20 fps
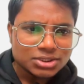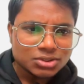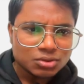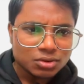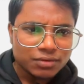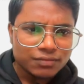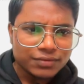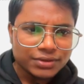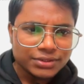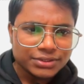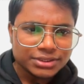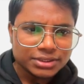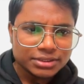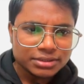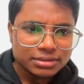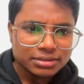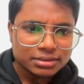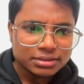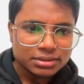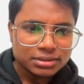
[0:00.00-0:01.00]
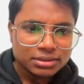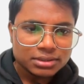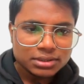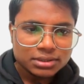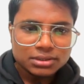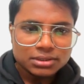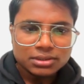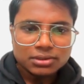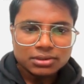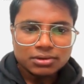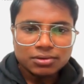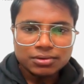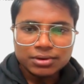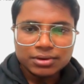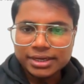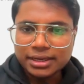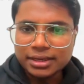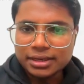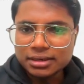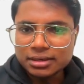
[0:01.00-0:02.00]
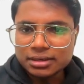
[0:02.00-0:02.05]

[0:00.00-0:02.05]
not a function. Okay,